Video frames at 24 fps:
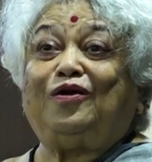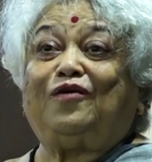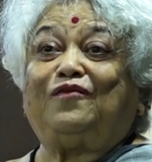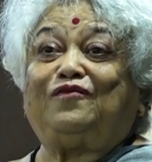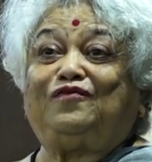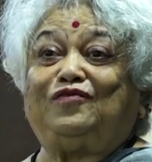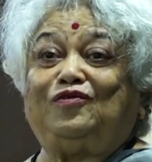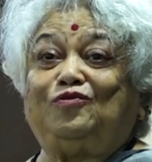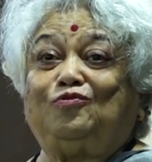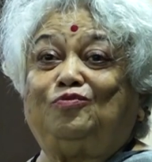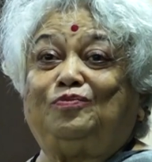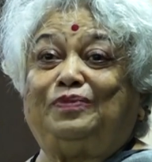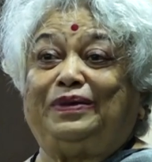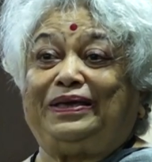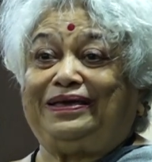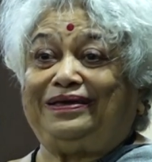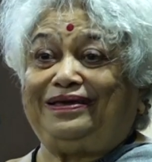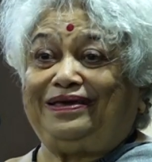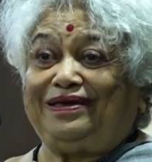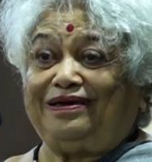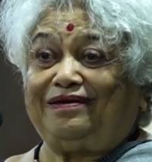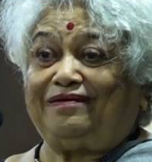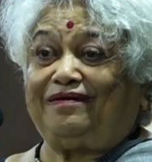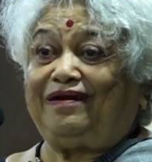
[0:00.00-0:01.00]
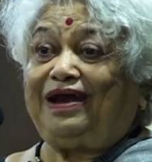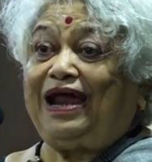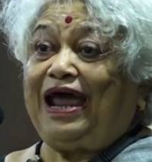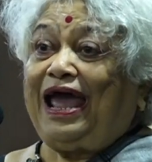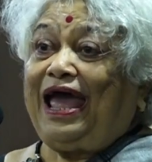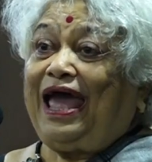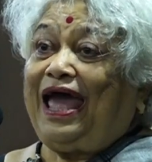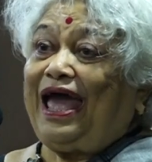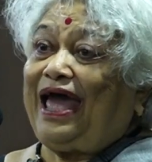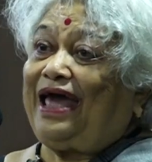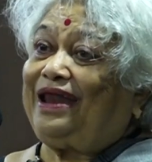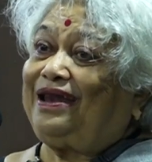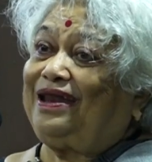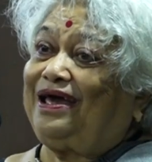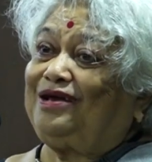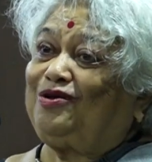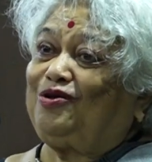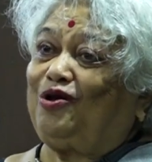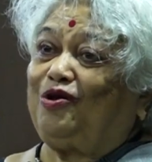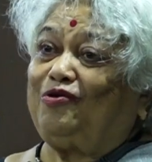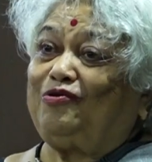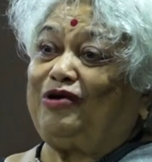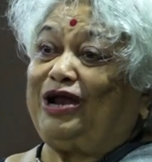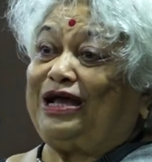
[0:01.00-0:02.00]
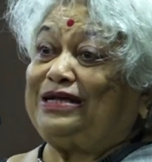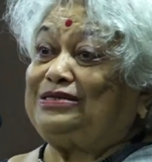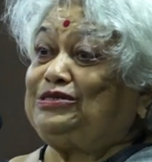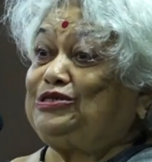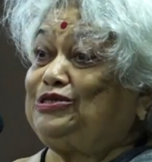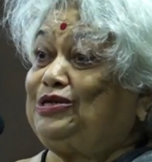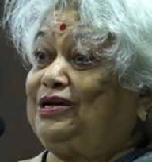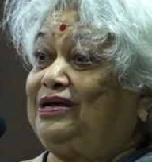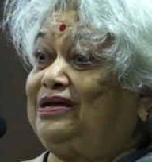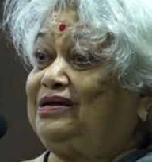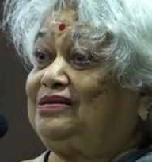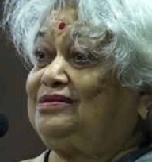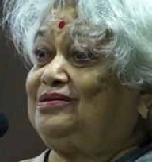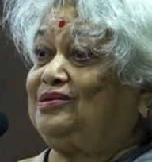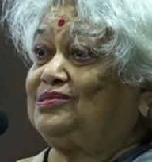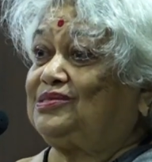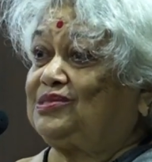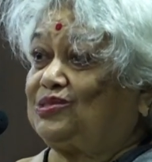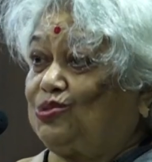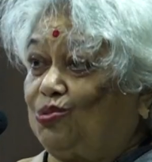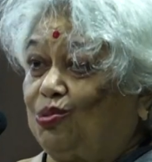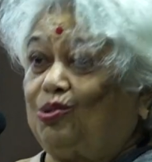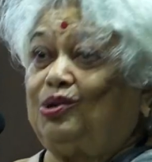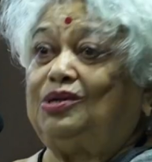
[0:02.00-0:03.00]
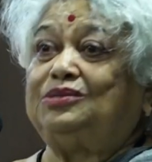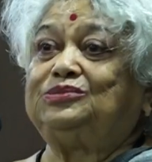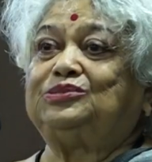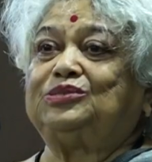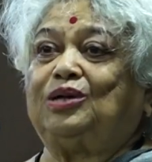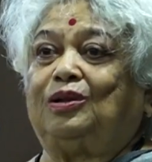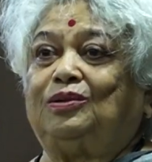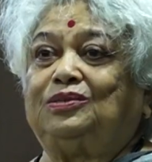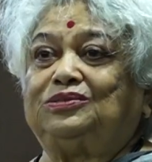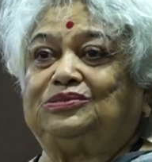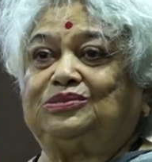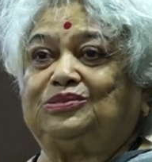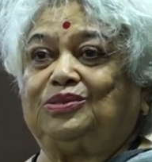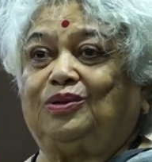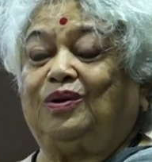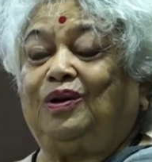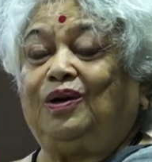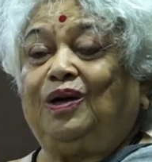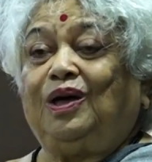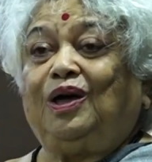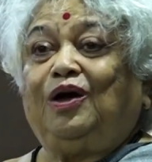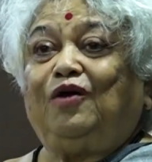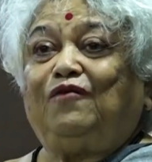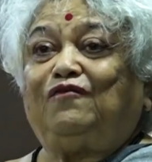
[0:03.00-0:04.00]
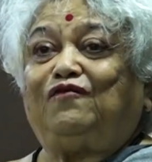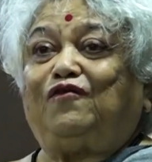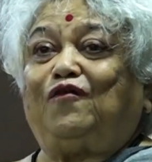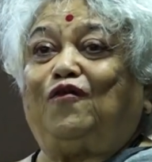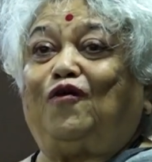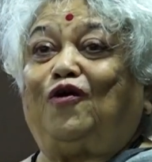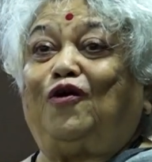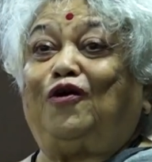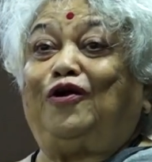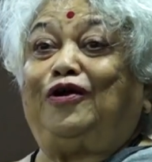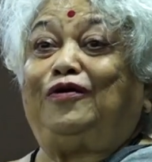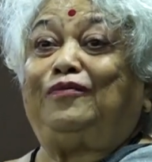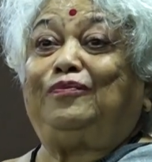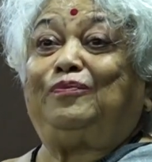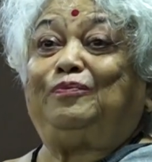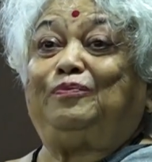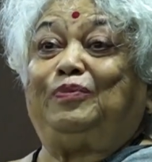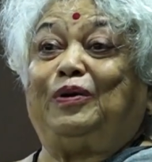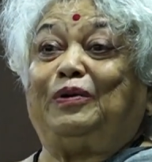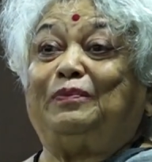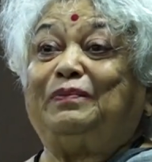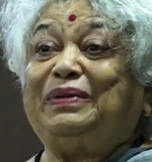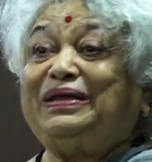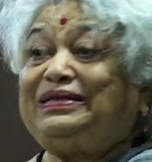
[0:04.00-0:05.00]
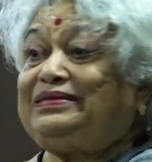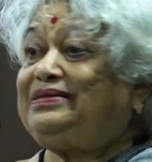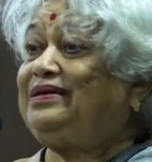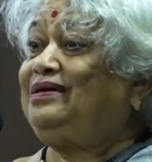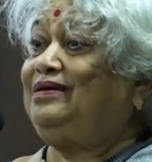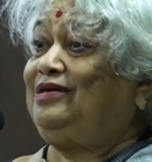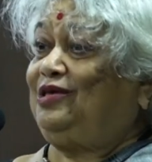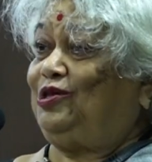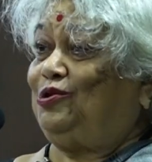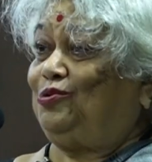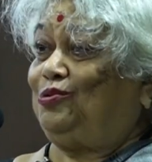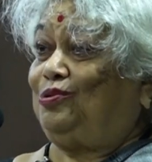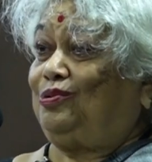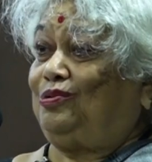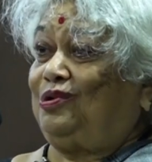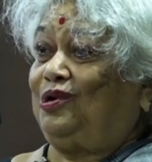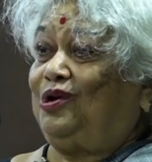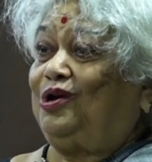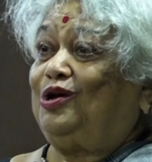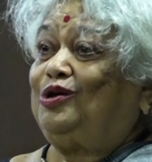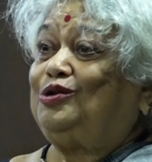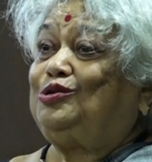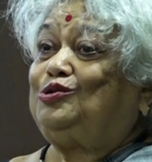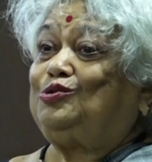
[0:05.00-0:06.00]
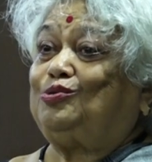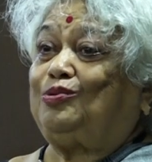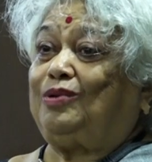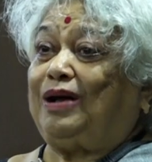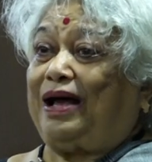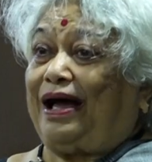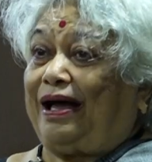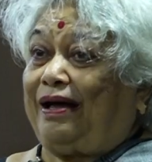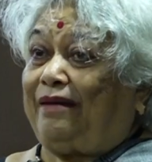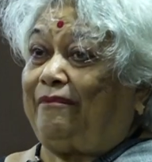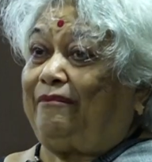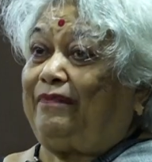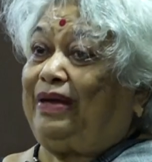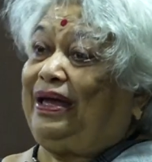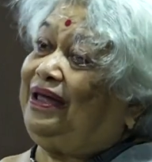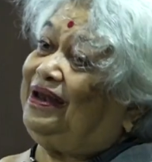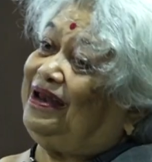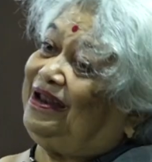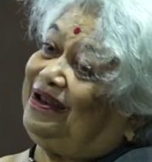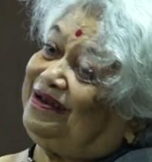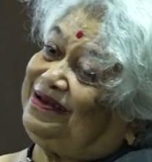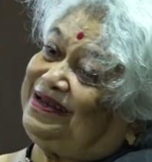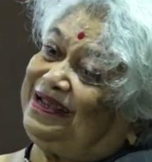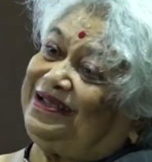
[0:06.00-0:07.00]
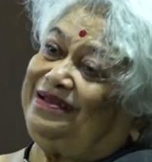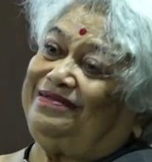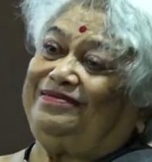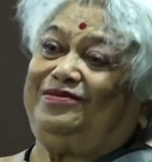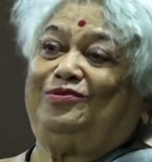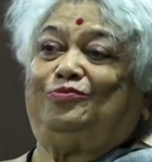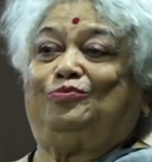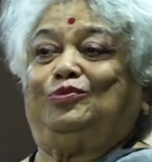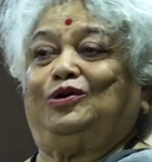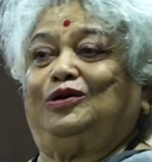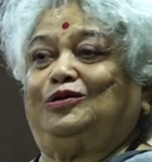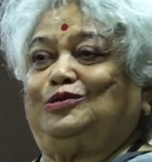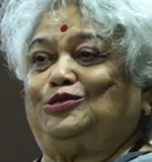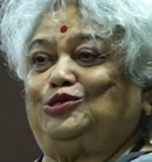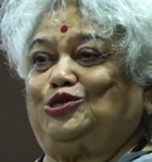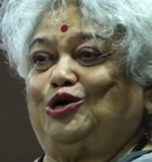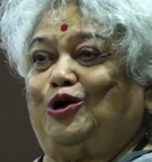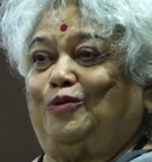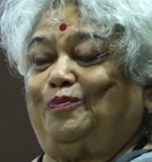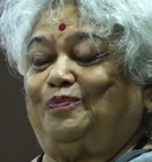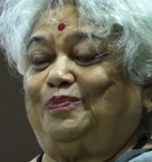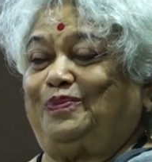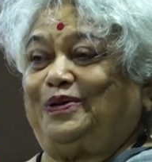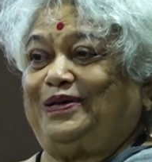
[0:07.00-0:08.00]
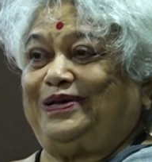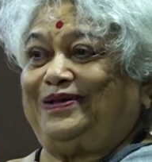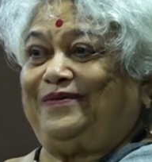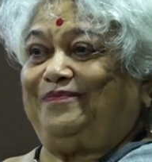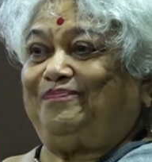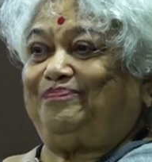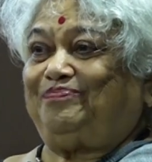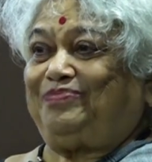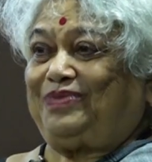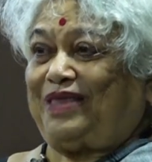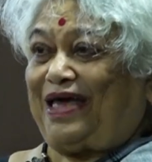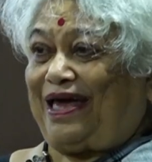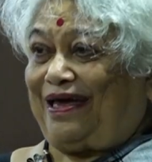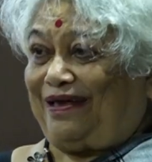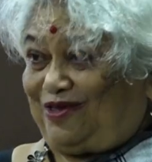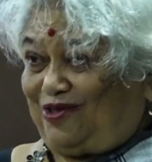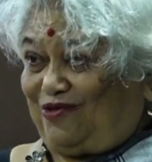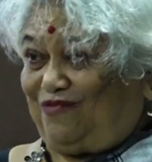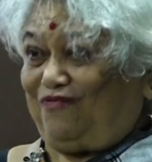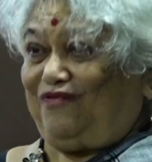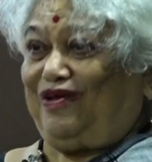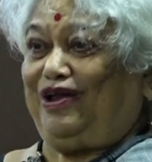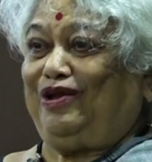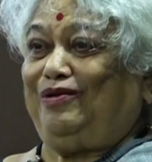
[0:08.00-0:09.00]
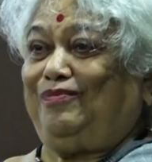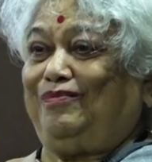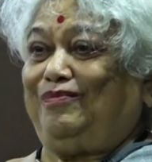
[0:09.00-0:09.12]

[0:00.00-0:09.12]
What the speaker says: of you being here, and I congratulate your schools also for permitting you to come and attend the workshop. Thank you very